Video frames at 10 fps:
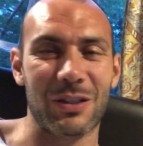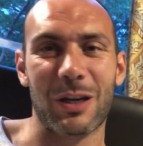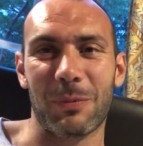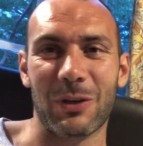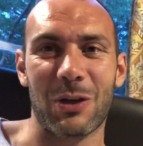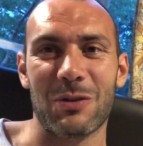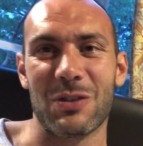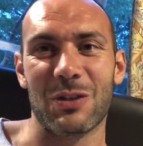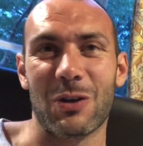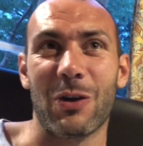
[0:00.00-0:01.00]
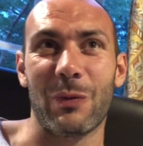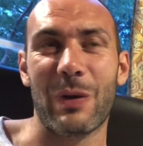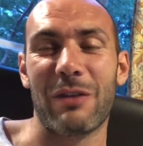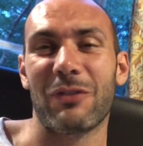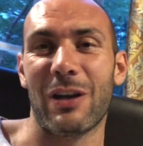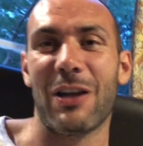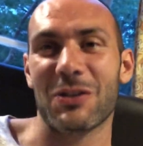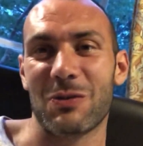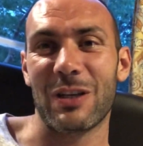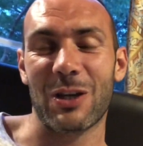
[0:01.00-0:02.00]
a couple of coaches had gone, waiting for the
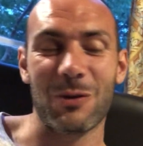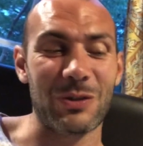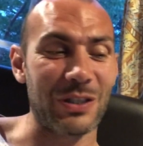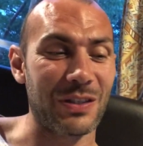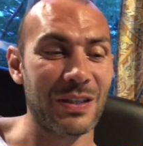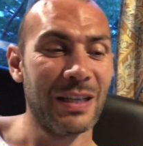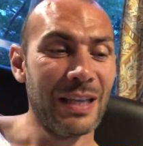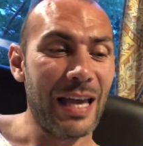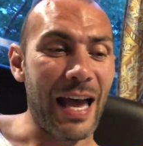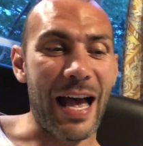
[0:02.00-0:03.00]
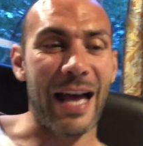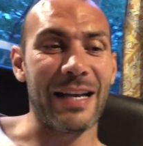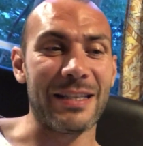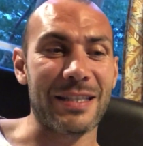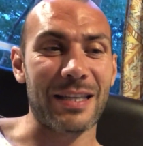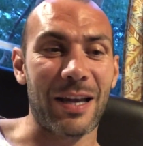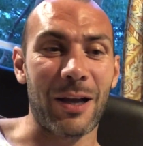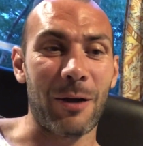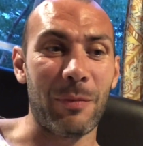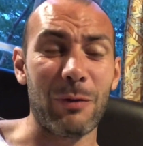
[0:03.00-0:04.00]
last 3 coaches. And
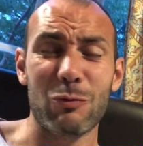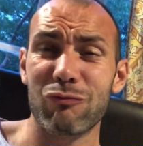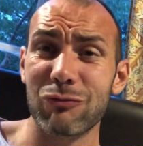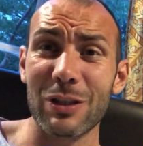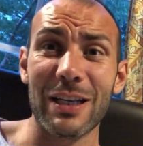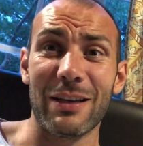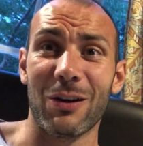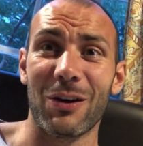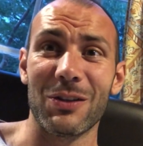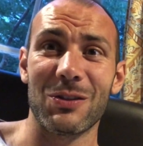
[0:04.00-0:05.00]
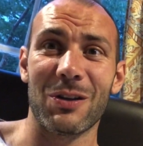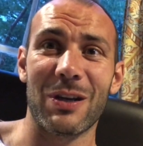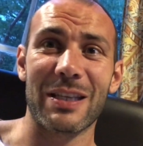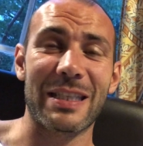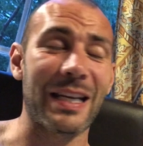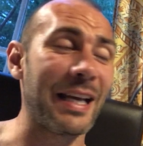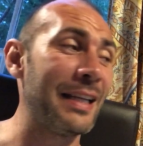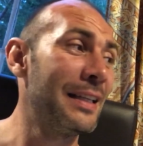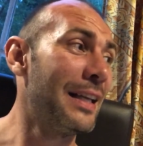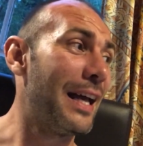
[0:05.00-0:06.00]
it was really hot, as you know,
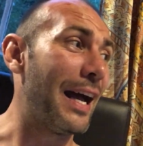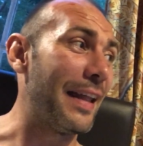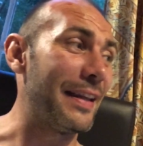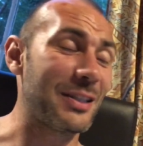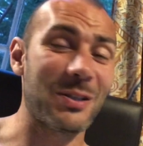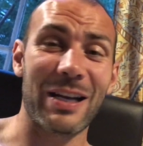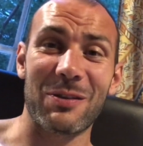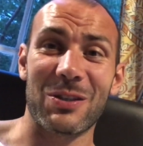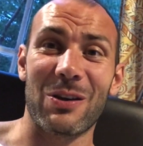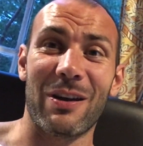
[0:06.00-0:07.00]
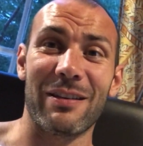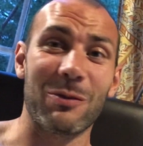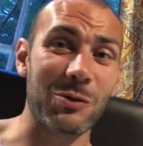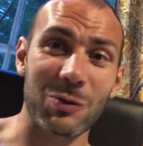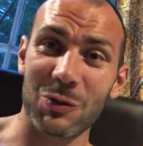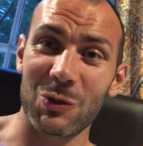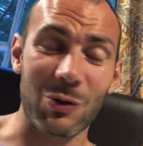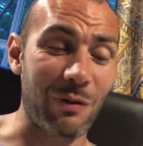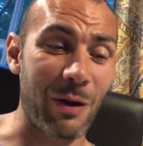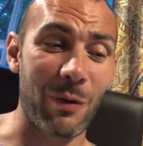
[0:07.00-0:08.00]
yesterday, and they stood outside. They all sort of
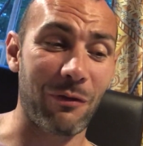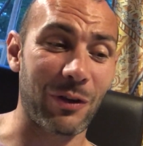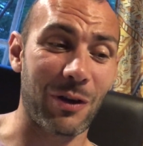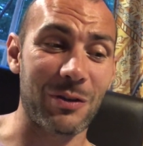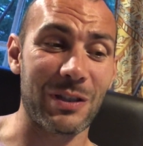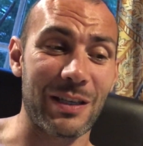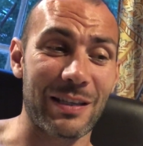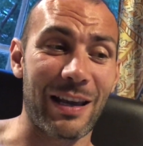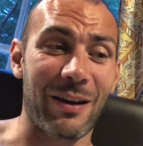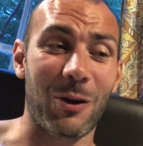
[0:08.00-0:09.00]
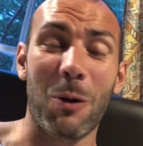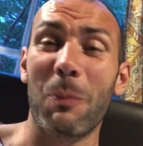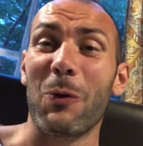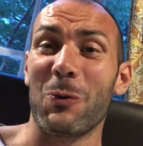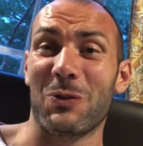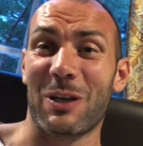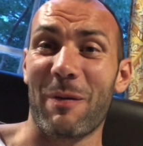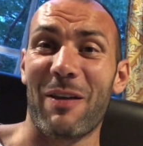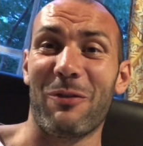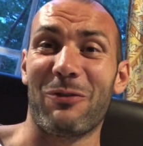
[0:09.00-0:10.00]
stood around waiting for coaches, and I got Paul to
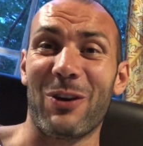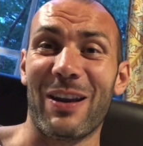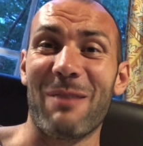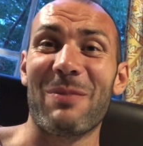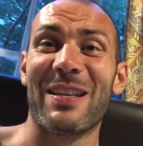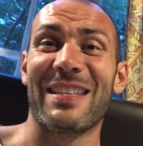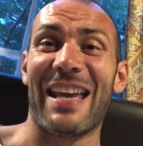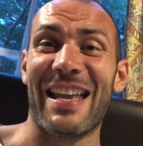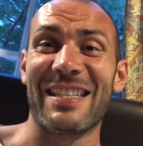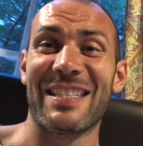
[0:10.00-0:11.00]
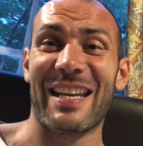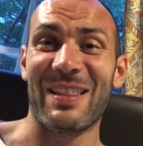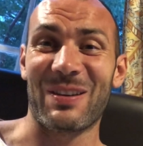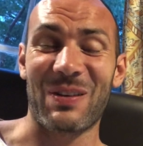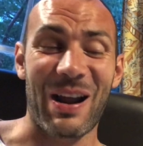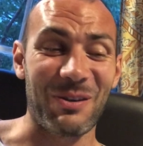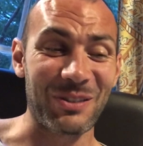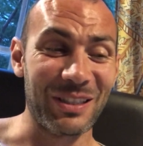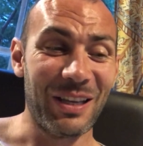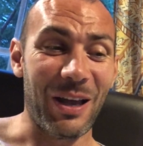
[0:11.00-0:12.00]
come out the front and basically entertain the
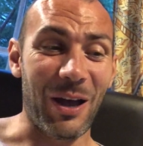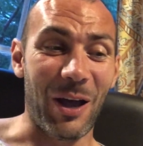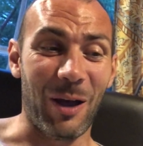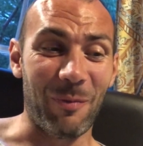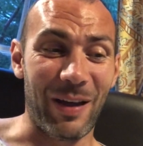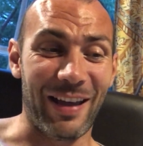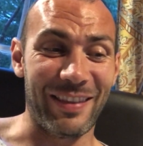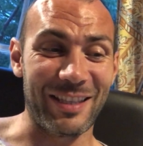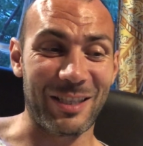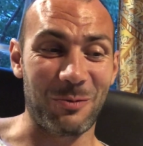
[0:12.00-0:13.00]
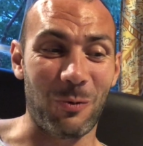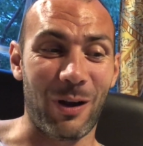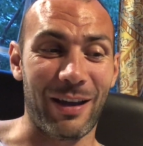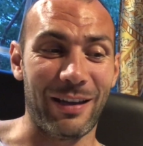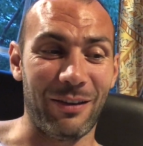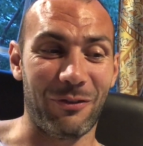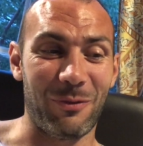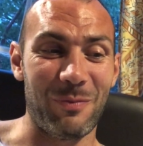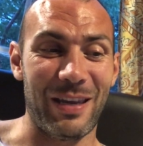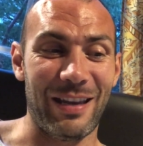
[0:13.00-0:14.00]
crowd. And this is why,
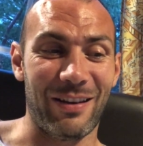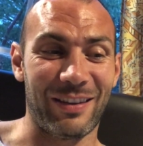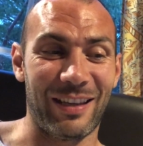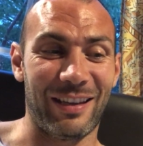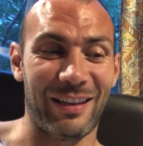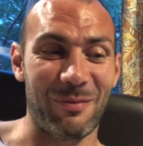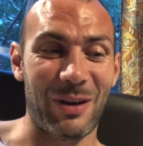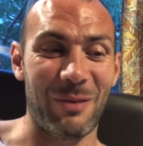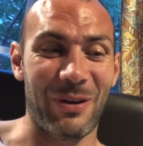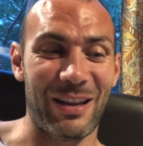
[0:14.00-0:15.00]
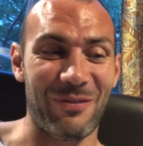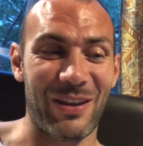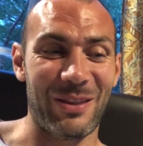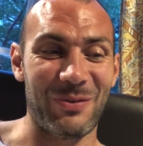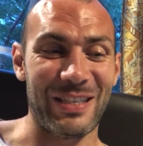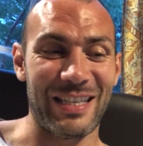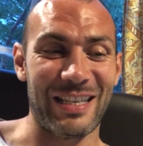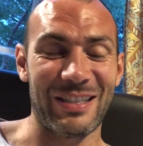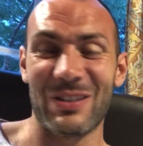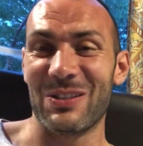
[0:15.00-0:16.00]
for me, I think at the Moneypenny event that we
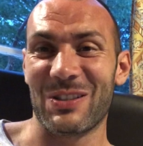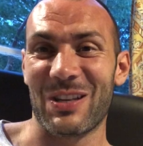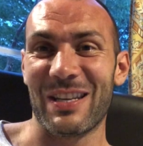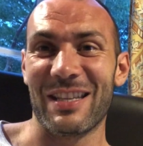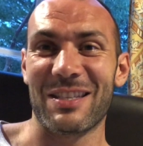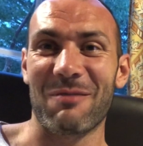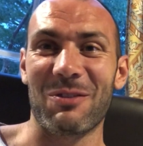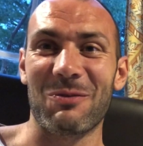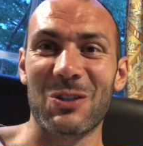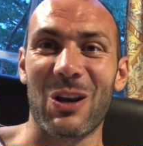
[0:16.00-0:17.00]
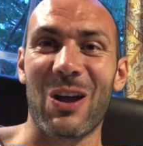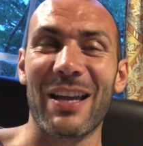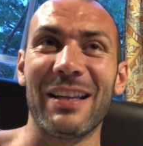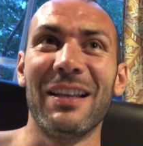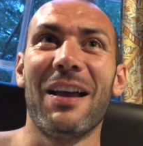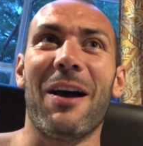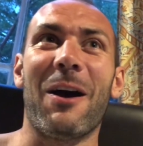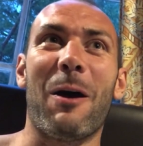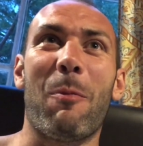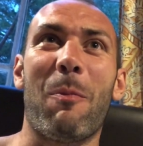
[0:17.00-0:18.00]
did on Sunday, the 7th of July,
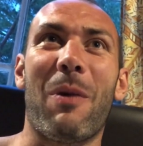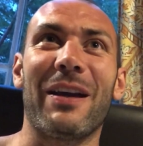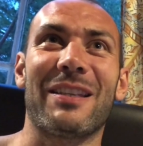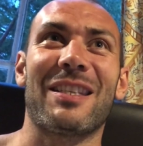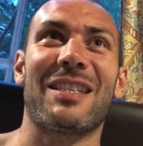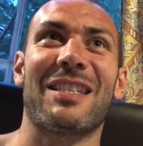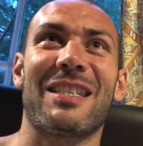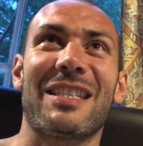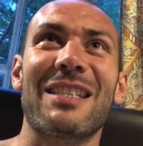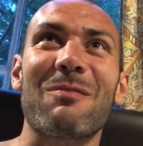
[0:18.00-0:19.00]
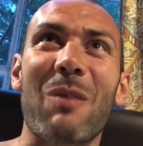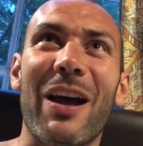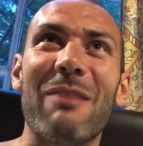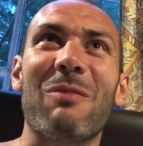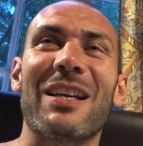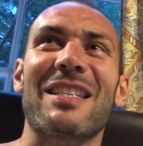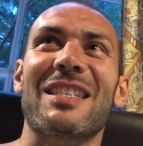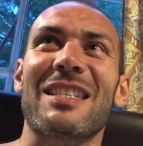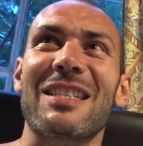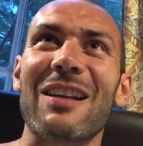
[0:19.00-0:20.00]
my
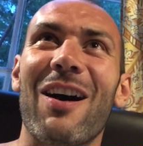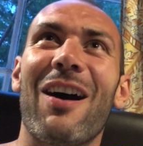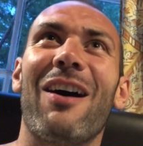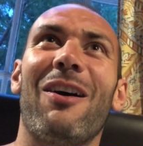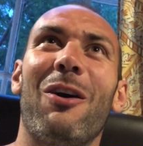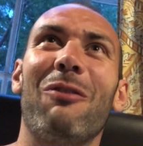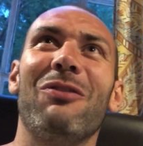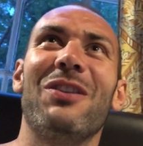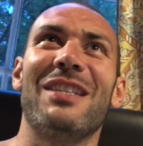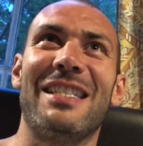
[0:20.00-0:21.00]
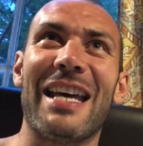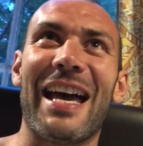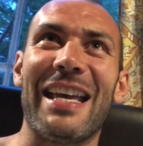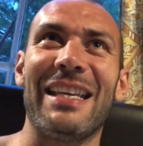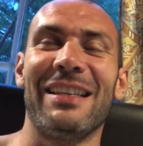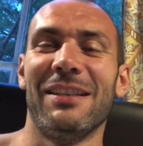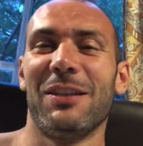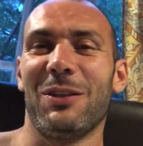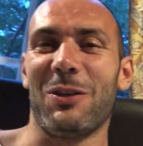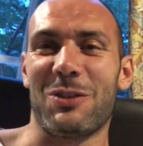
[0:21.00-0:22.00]
star of the day
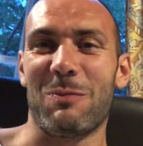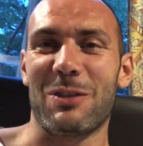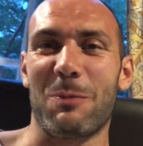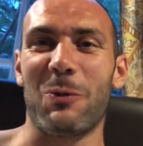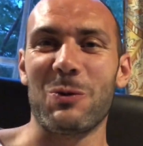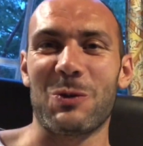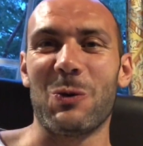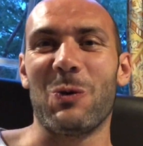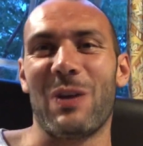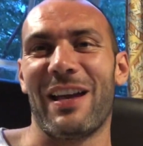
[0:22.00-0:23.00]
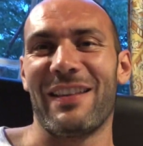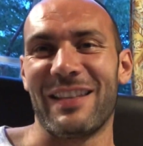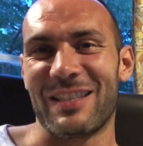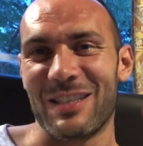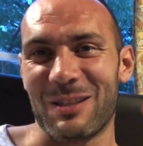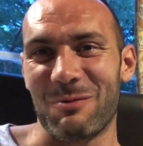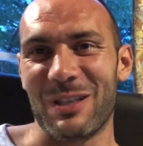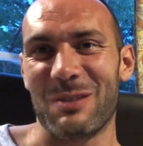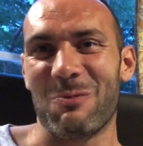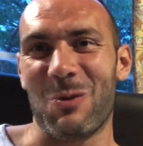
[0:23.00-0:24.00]
goes to Mr. Paul Toole, and this is the
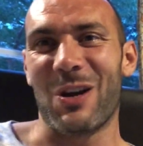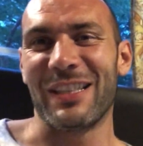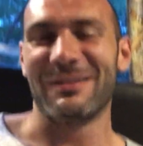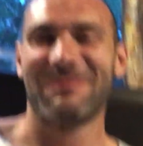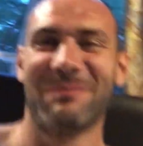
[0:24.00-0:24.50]
reason why.